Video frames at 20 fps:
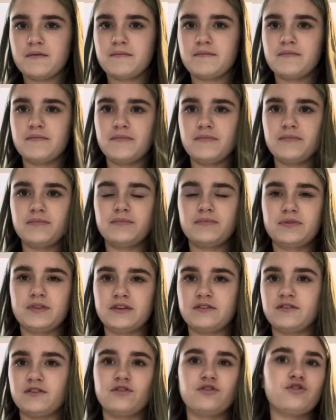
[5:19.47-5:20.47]

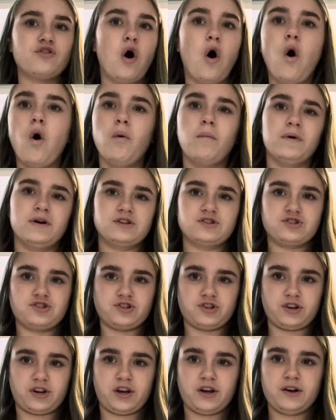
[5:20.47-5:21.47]
the Bloch
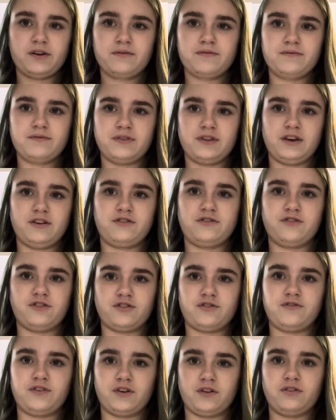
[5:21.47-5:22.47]
is definitely
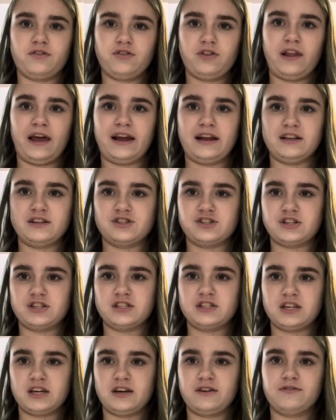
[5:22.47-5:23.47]
sturdier. The Wendy Wu's
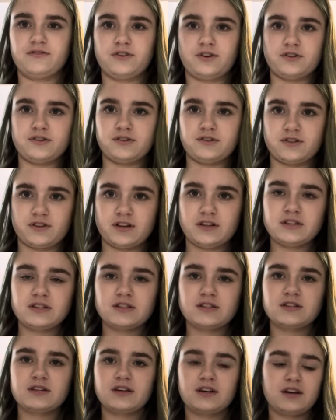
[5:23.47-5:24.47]
just feel light and
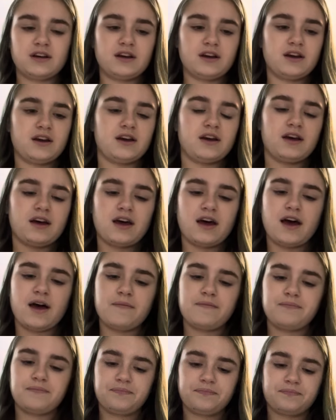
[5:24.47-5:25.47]
floppy.
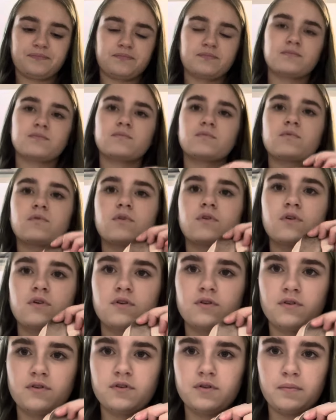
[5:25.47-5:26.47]

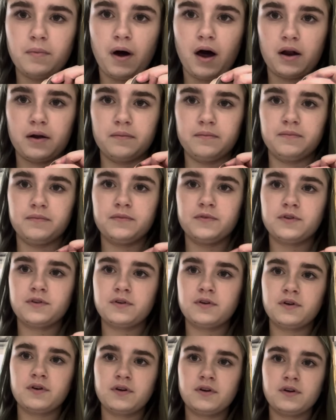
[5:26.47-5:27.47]
There's an obvious
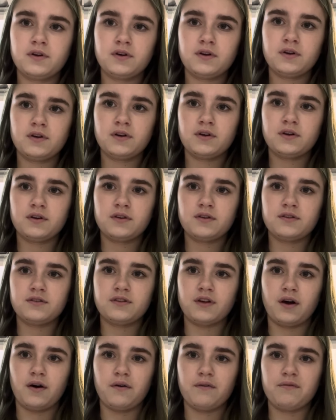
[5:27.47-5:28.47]
difference in
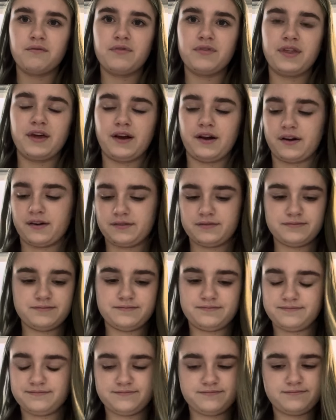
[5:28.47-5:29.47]
the bottom.
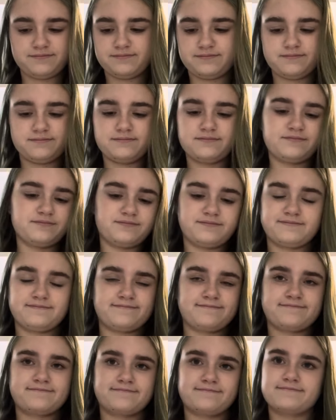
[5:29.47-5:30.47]
The Bloch
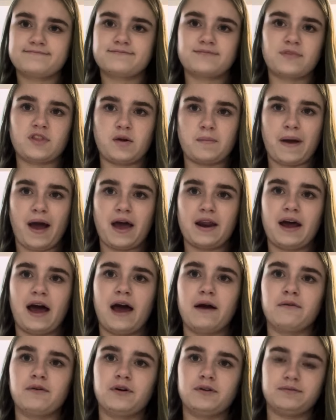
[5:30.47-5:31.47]
are so much nicer than the Wendy
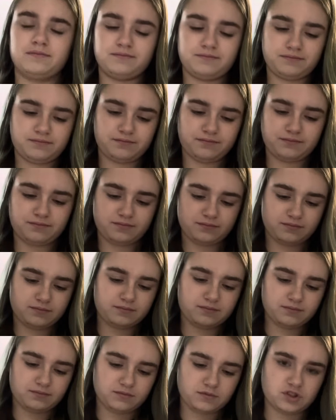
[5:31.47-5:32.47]
Wu's. And
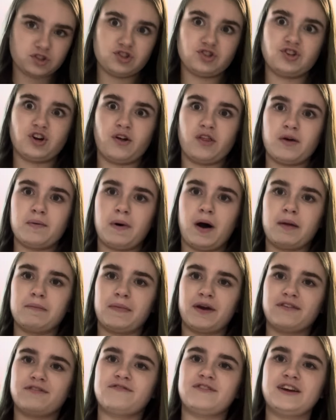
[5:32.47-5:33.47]
now I'll show them on my
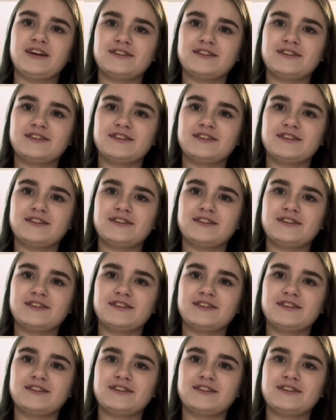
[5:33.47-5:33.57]
feet.